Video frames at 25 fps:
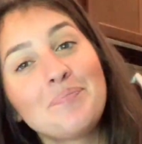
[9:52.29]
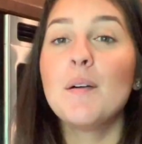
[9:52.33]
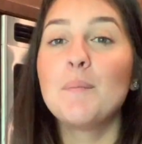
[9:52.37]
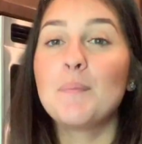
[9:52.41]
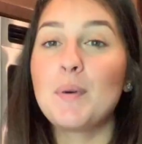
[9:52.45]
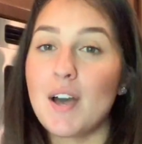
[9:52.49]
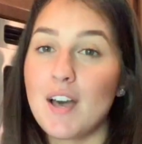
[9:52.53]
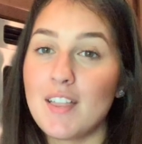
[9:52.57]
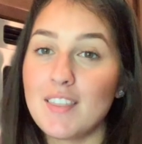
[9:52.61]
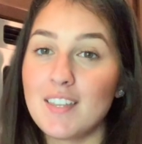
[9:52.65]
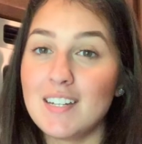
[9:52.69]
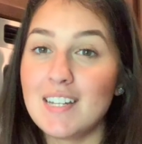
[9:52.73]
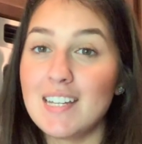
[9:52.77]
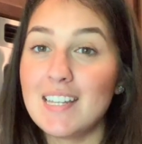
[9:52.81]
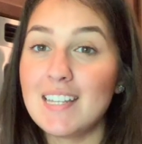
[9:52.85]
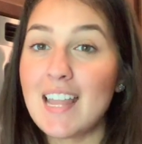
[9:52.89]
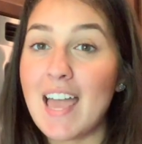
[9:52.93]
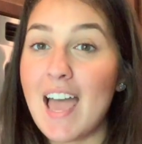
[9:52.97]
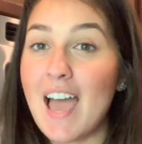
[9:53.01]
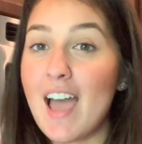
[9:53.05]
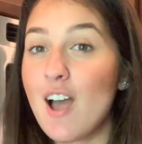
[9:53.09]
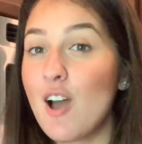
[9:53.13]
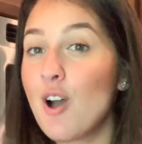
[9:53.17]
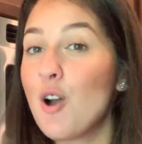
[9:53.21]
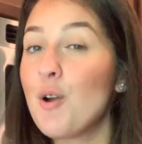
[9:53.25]
But other than
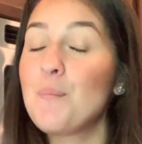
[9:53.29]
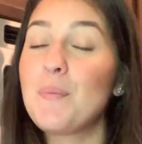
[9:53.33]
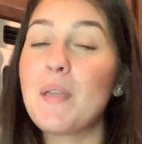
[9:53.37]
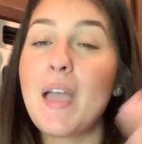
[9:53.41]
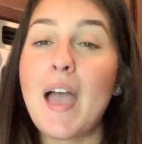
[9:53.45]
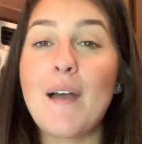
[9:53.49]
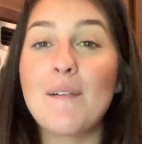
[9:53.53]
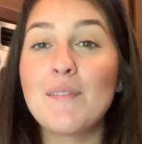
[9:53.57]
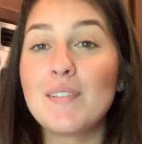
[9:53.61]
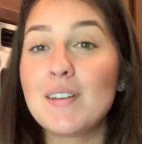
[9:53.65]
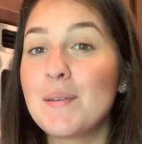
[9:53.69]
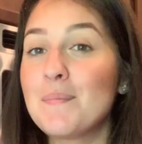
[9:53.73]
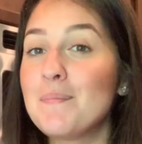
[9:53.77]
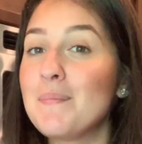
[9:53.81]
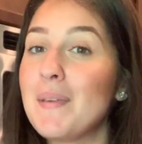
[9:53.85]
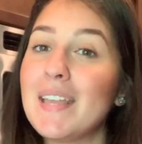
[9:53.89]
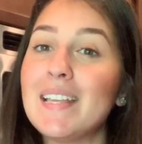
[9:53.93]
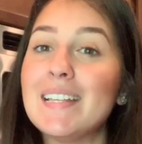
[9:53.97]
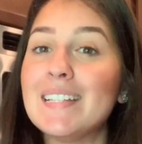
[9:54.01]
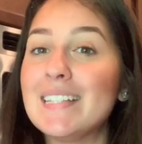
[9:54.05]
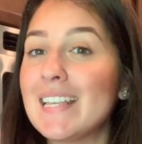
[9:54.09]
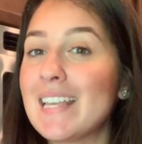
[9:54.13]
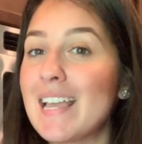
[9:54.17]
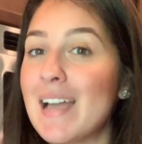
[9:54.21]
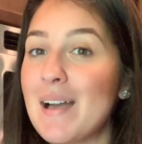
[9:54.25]
that, I hope you have an
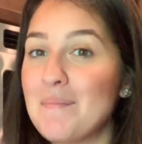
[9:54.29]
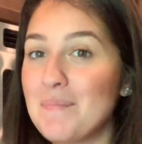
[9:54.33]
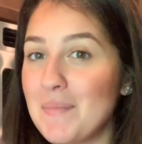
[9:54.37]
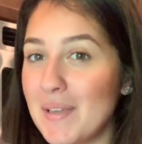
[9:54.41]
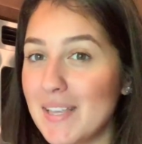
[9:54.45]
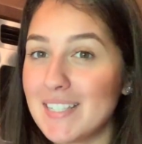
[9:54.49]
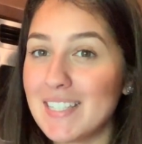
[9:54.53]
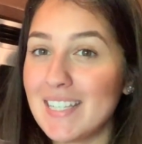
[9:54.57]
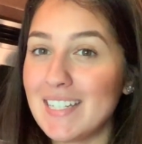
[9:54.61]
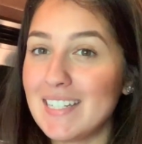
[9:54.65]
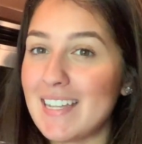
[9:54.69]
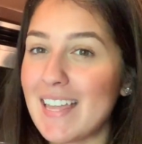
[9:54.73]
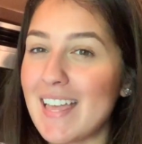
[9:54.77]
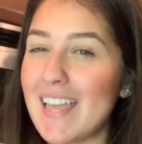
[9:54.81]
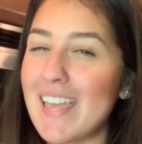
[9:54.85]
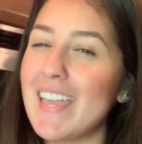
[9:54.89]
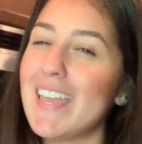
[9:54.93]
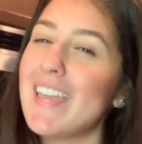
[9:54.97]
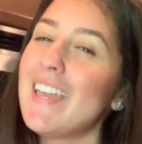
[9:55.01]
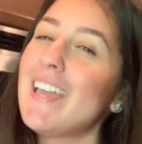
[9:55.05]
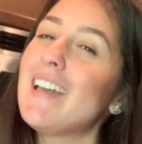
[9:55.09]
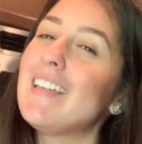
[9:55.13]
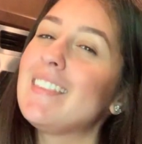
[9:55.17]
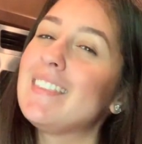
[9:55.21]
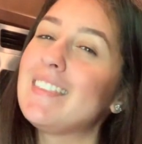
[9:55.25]
amazing
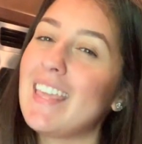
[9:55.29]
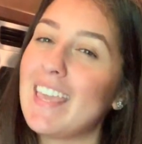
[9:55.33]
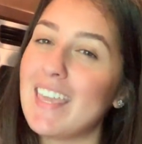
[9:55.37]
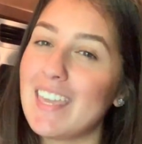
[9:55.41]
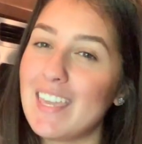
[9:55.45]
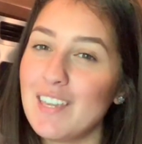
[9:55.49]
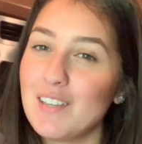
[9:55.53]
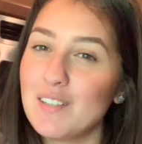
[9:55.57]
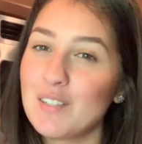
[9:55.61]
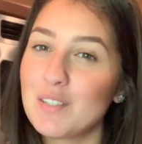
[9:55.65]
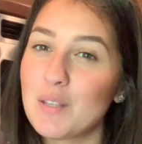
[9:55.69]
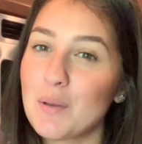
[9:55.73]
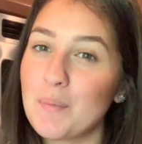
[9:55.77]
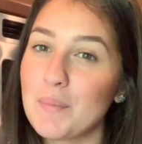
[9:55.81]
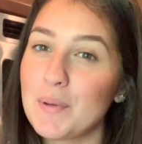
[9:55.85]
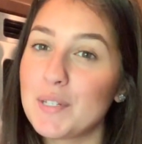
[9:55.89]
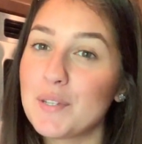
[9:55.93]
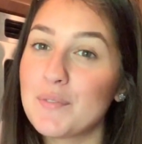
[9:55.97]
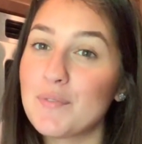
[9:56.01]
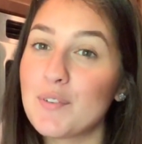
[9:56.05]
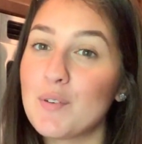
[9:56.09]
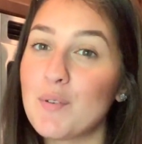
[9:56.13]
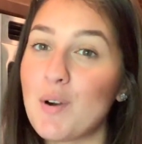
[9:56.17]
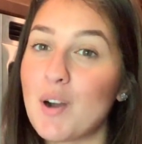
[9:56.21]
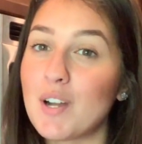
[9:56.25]
day. Thank you so much
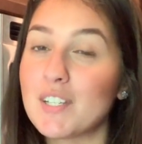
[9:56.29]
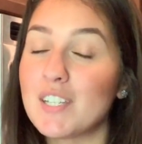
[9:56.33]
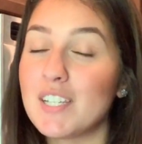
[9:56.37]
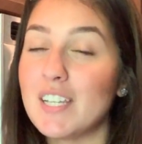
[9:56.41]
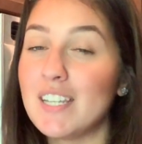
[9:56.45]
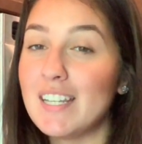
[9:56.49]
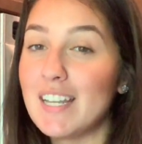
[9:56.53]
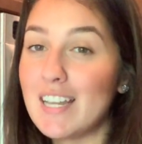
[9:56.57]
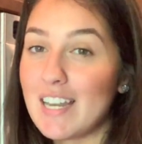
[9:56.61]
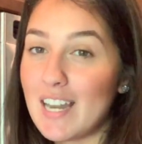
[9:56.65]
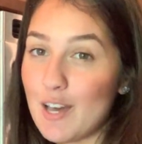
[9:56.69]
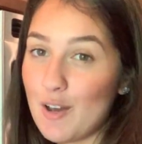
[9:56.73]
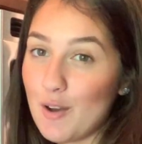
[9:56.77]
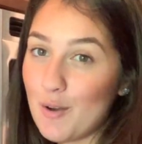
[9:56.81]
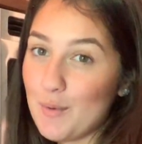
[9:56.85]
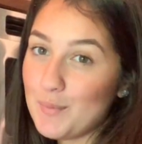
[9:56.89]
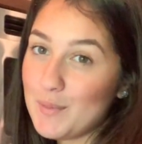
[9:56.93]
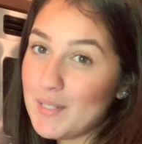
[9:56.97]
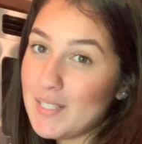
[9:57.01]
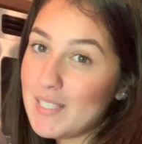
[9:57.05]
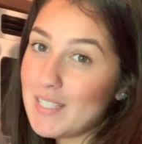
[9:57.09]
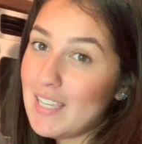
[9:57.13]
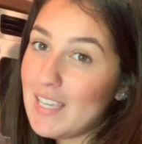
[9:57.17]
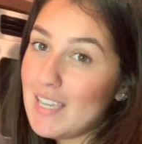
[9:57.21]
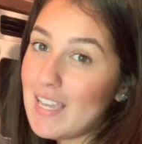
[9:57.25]
for watching, and I hope
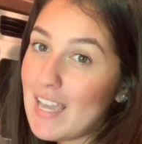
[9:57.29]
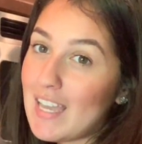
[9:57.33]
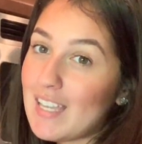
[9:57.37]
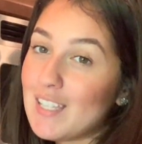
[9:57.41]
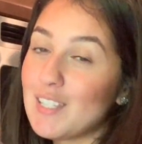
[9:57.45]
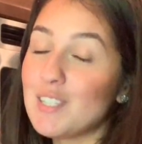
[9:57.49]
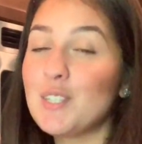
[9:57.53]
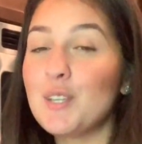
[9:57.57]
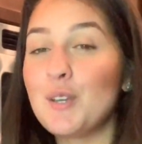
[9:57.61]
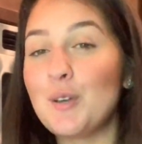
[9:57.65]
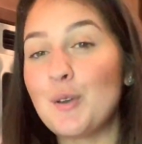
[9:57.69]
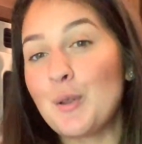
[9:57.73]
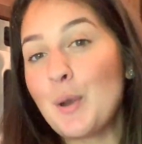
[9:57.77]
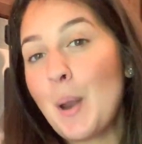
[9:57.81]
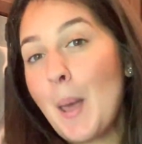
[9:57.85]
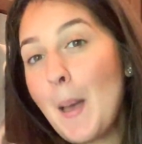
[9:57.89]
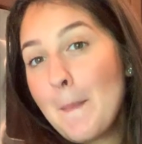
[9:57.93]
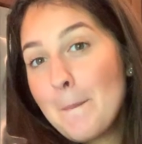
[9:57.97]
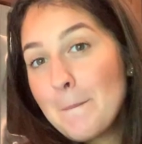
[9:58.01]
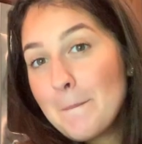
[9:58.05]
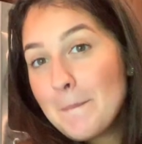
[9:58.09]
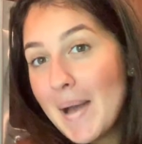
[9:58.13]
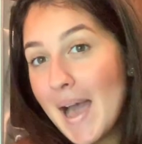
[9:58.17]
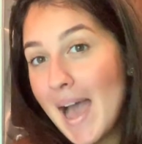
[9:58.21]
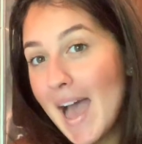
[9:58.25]
to see you guys soon.
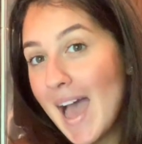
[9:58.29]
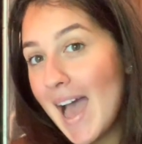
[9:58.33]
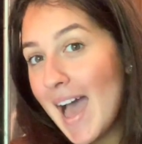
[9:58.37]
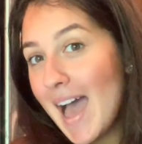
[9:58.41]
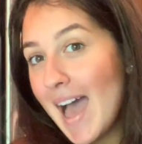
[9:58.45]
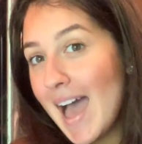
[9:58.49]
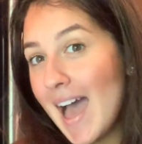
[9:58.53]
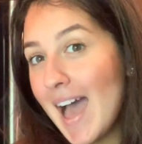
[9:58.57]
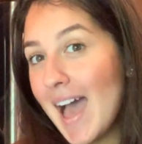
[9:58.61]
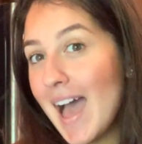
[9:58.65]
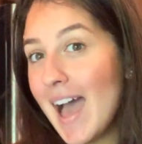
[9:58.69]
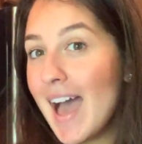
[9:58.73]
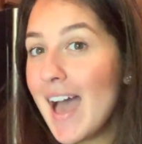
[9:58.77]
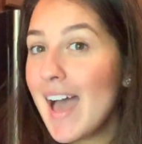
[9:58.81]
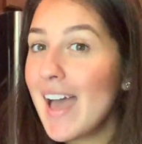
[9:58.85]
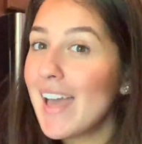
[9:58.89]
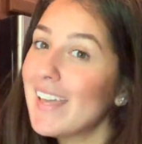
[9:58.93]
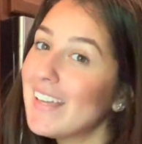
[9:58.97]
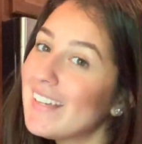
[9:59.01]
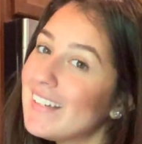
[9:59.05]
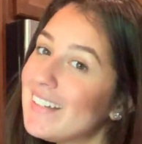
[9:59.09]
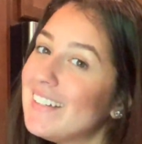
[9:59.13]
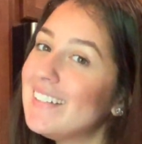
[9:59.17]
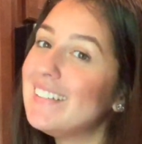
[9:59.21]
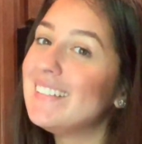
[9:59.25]
Bye!